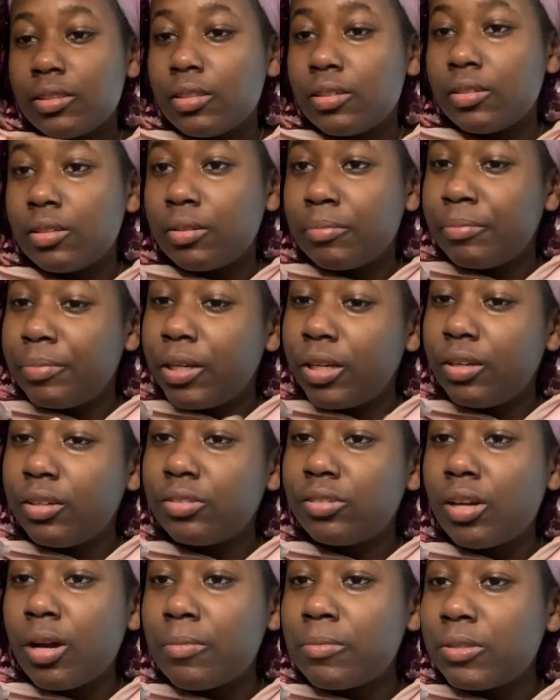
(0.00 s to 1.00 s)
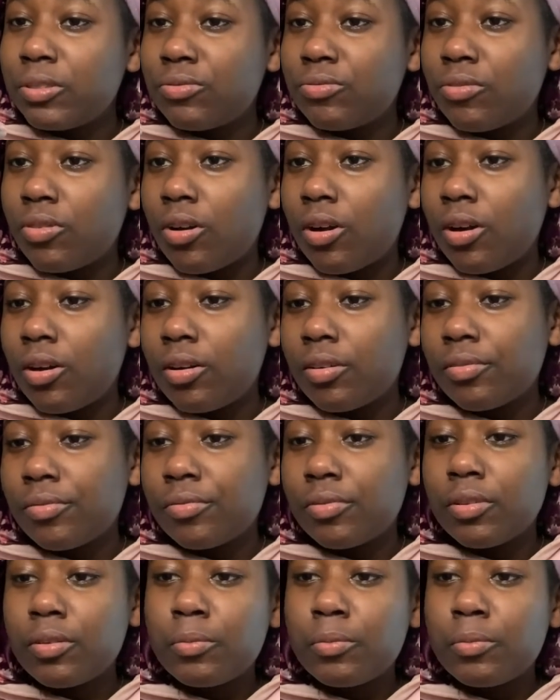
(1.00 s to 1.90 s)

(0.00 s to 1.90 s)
the peter thomas Roth